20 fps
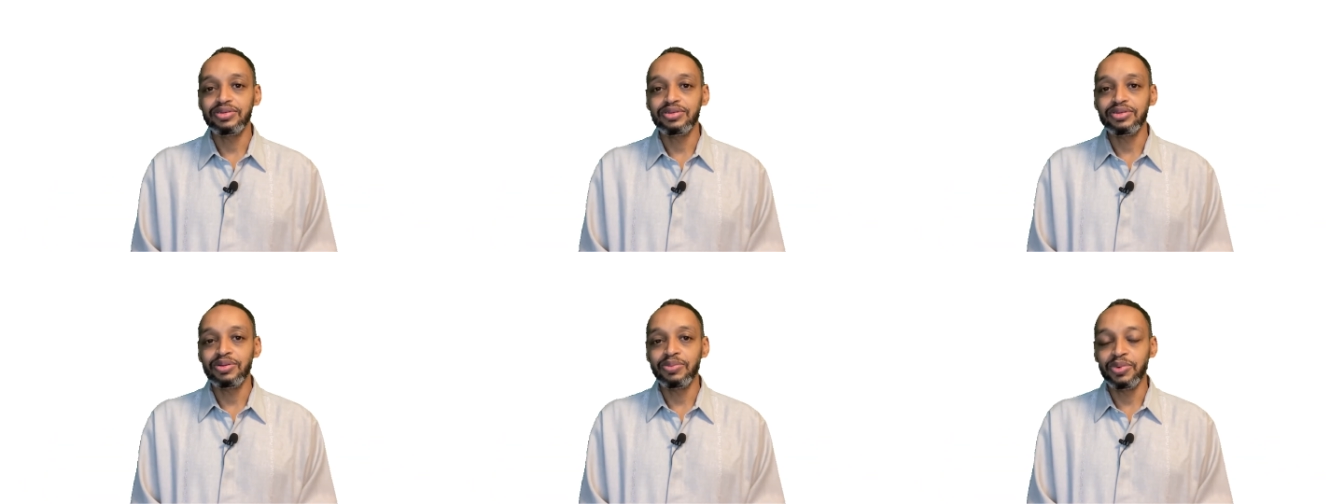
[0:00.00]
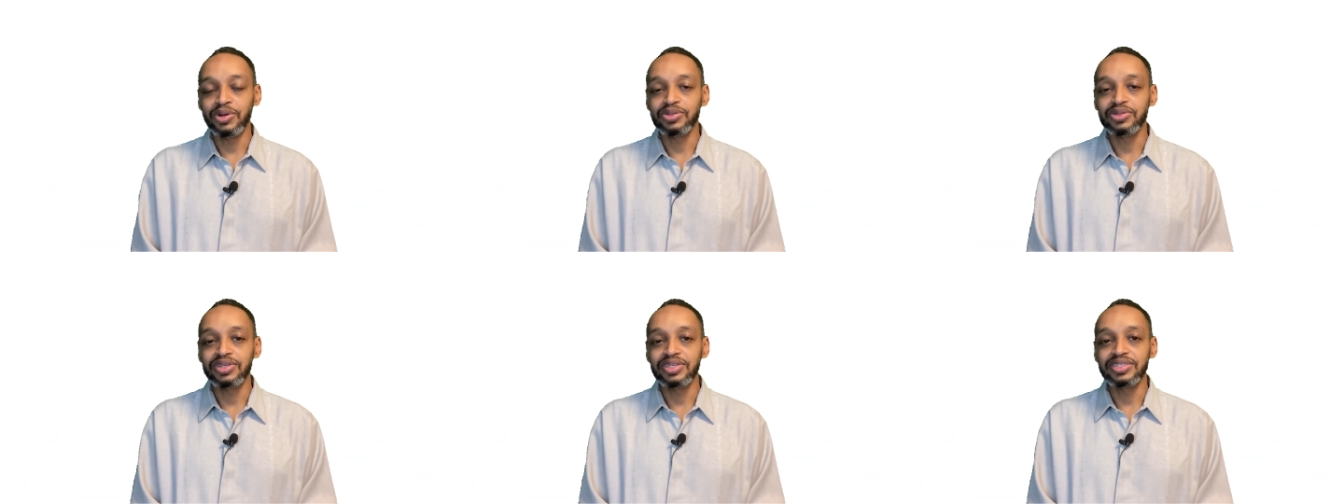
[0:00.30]

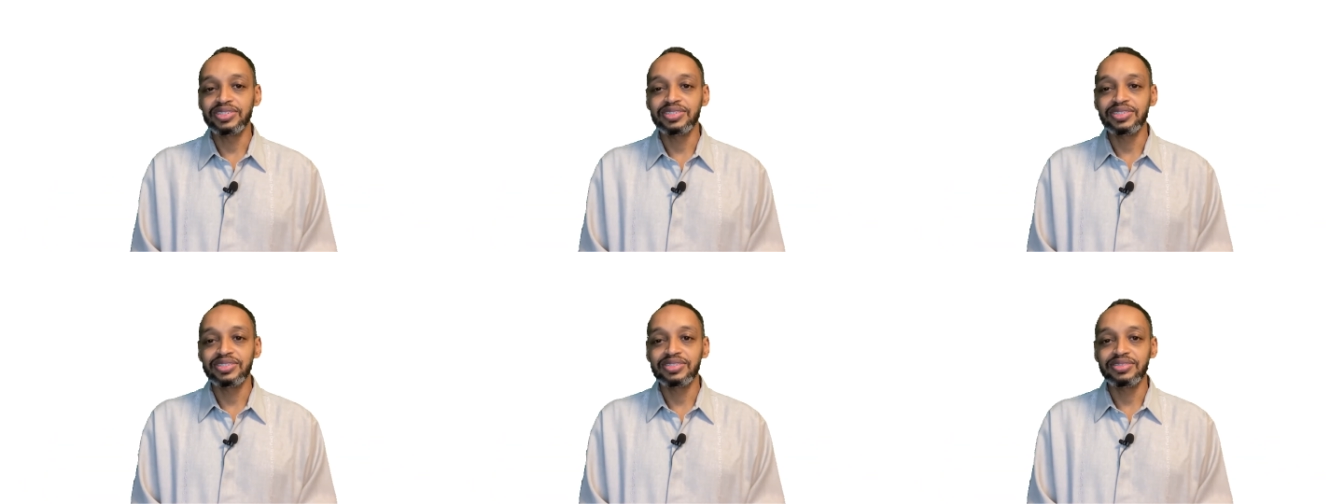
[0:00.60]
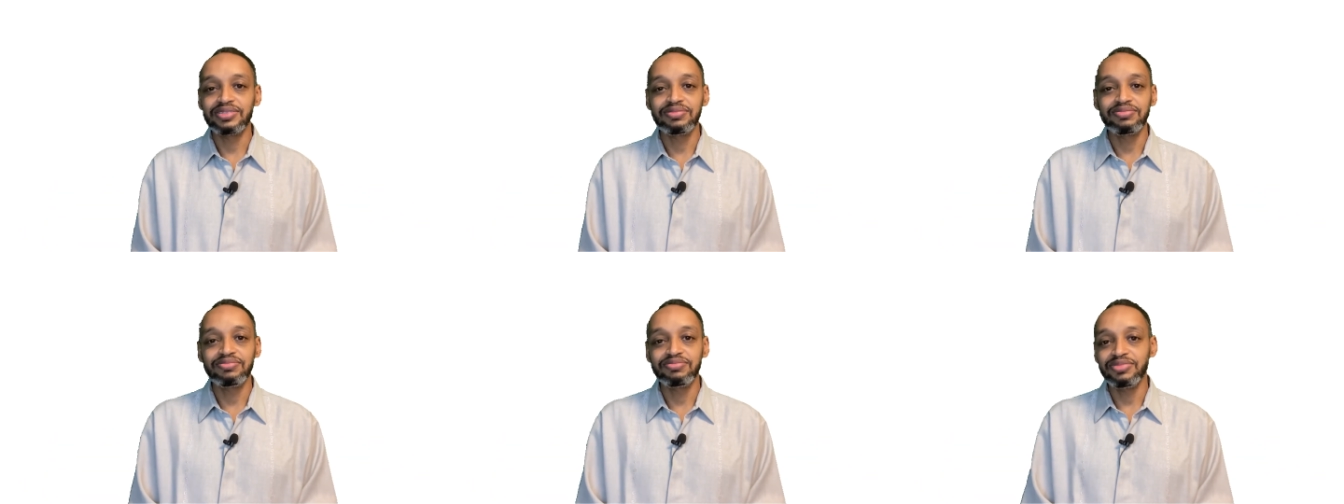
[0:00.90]

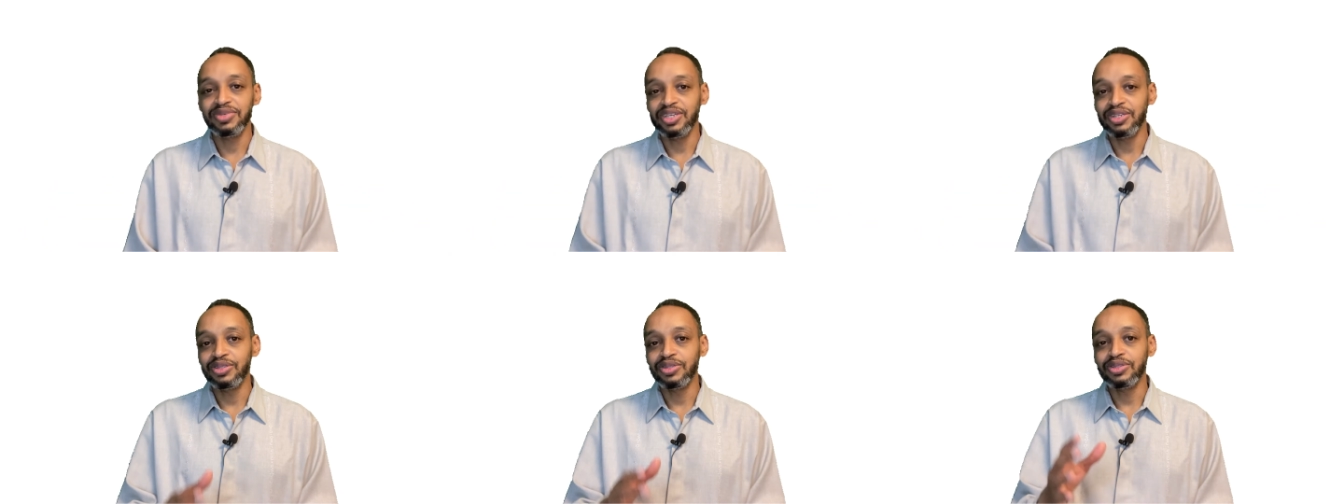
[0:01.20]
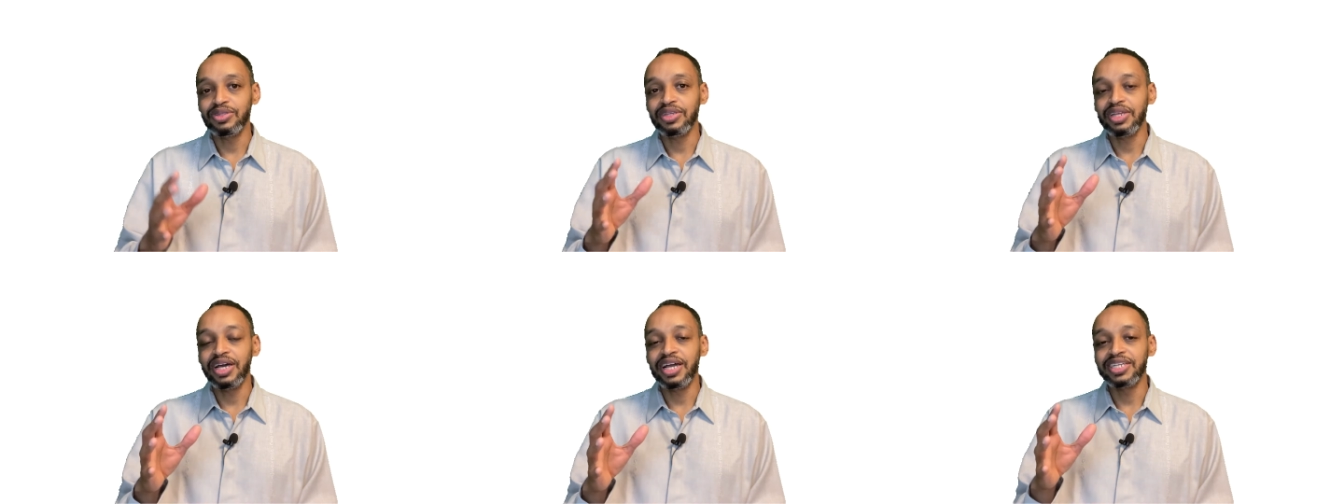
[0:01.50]
robotics
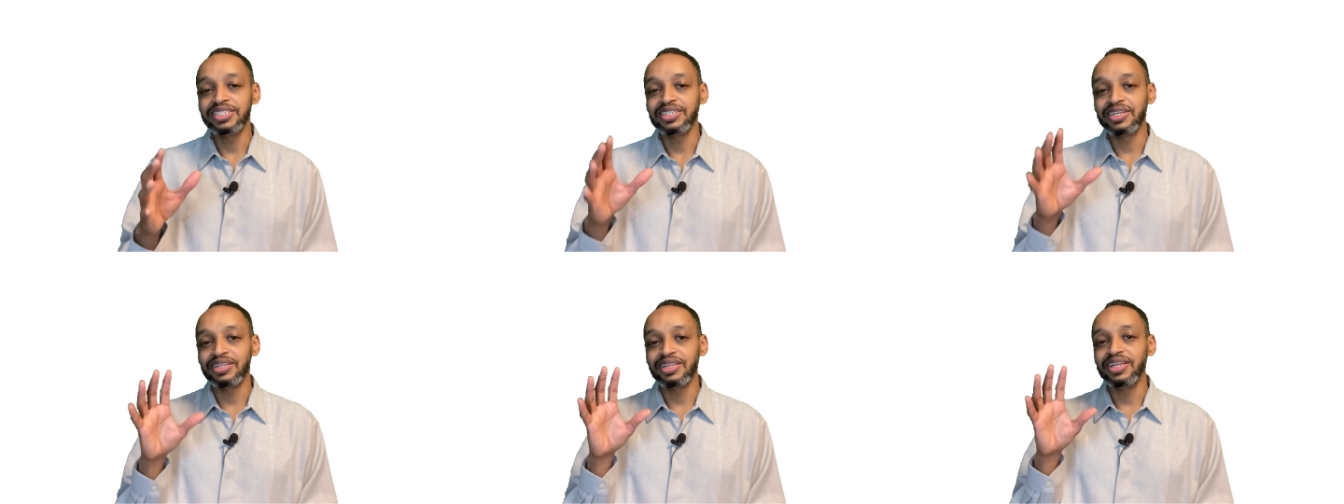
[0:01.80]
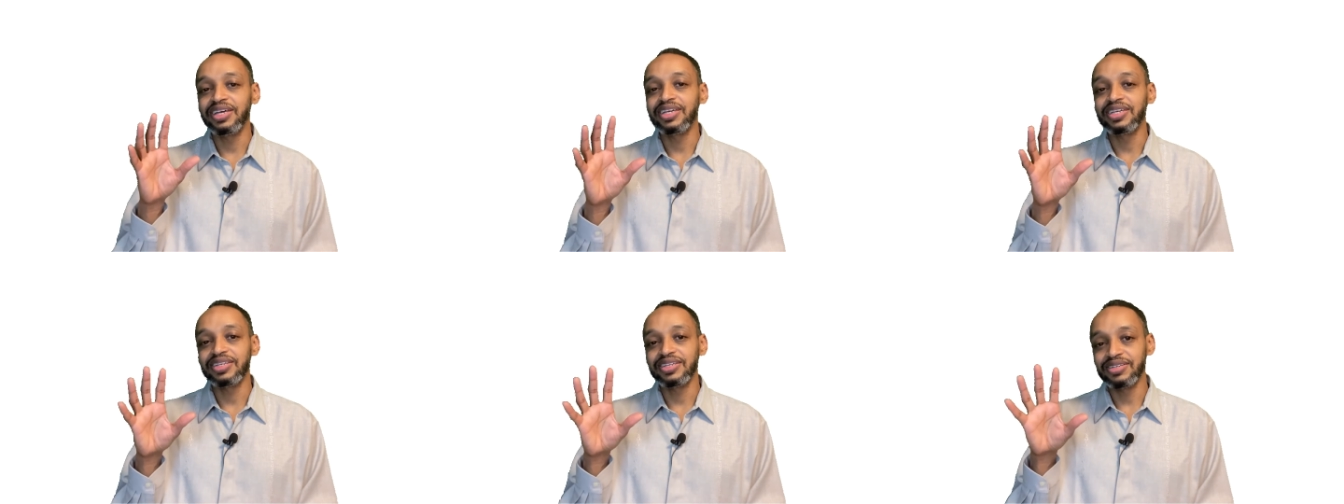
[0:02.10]
in either
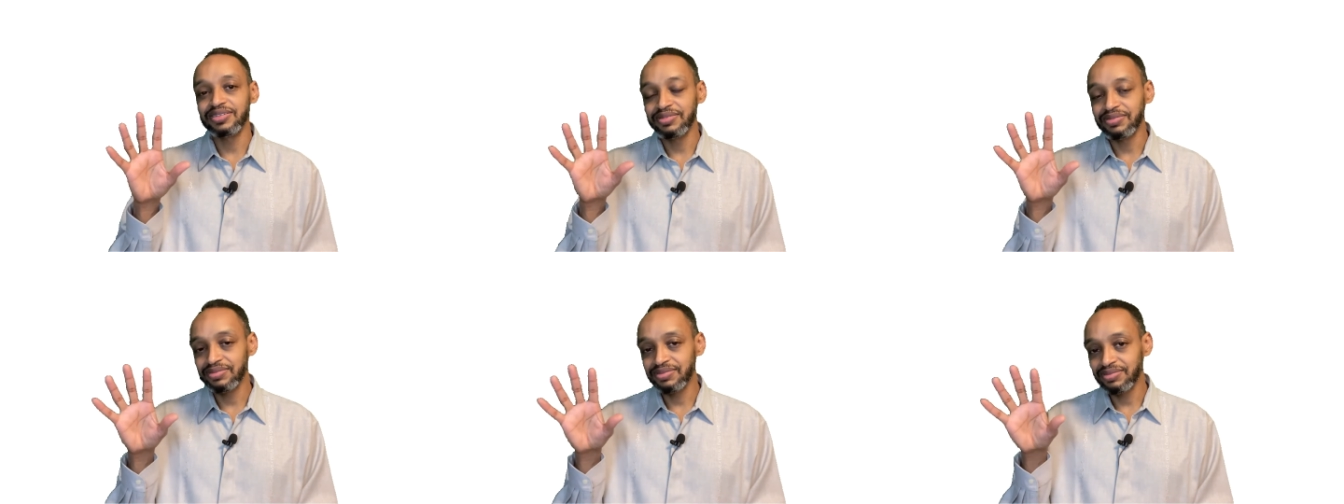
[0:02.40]
like